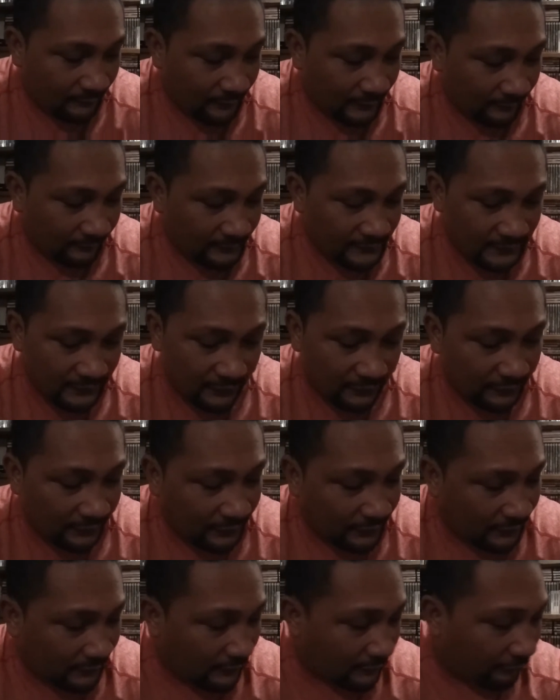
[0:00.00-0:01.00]
But
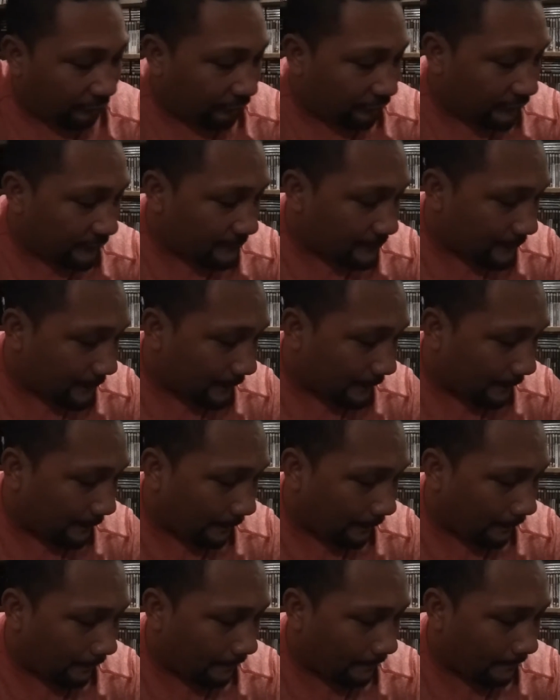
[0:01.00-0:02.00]
starting off,
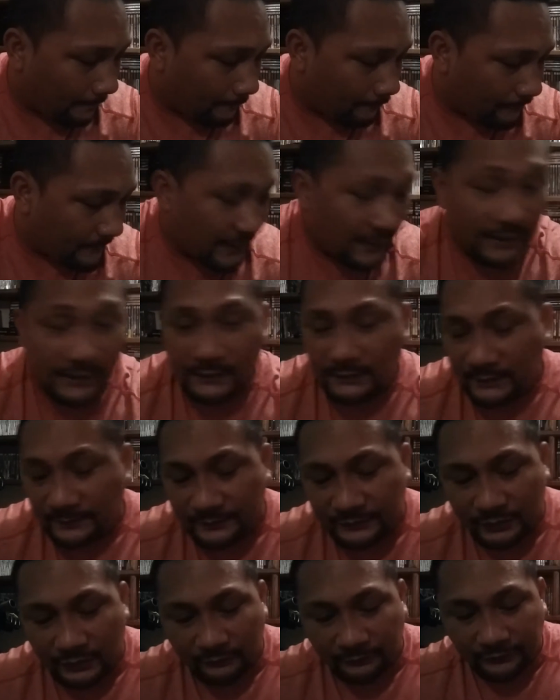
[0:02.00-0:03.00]
yeah, let
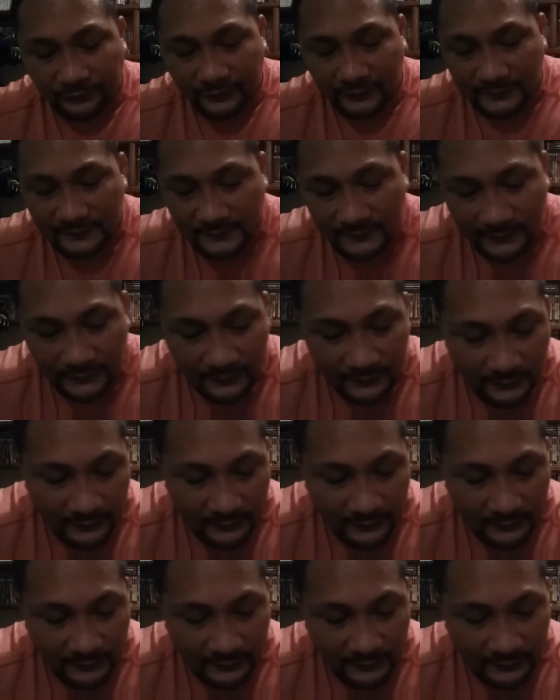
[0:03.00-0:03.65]
me start off with this.